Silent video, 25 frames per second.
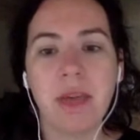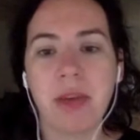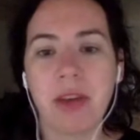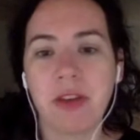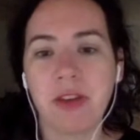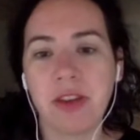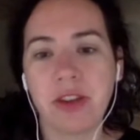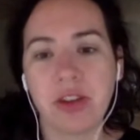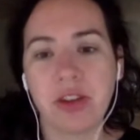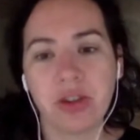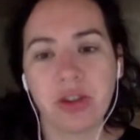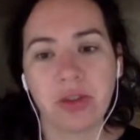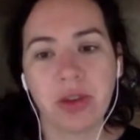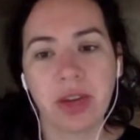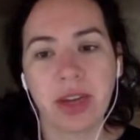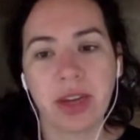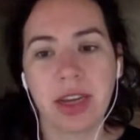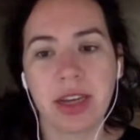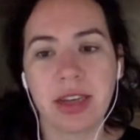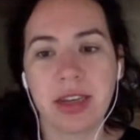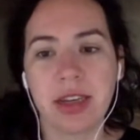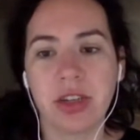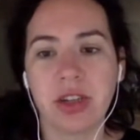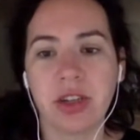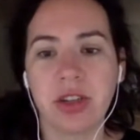by facial
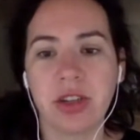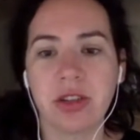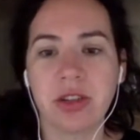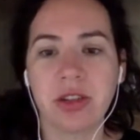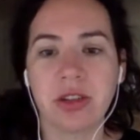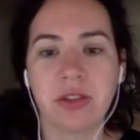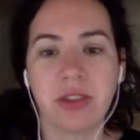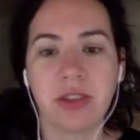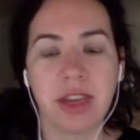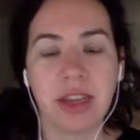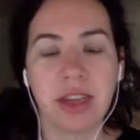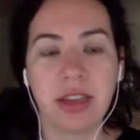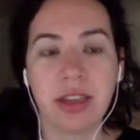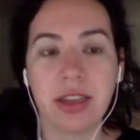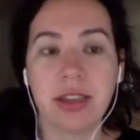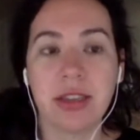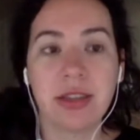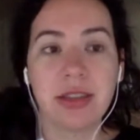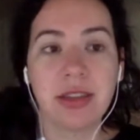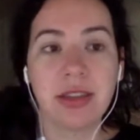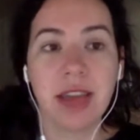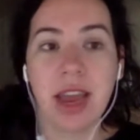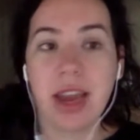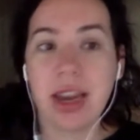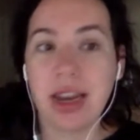recognition
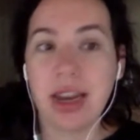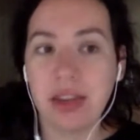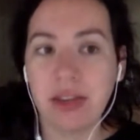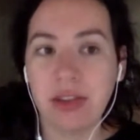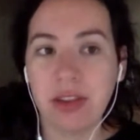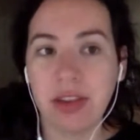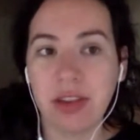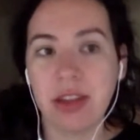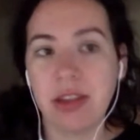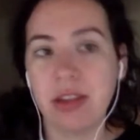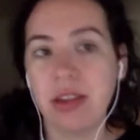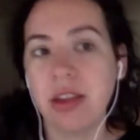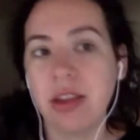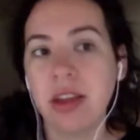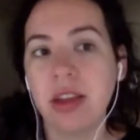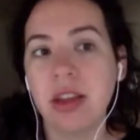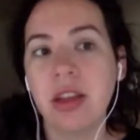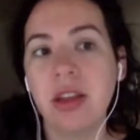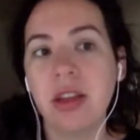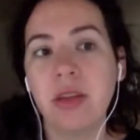surveillance and even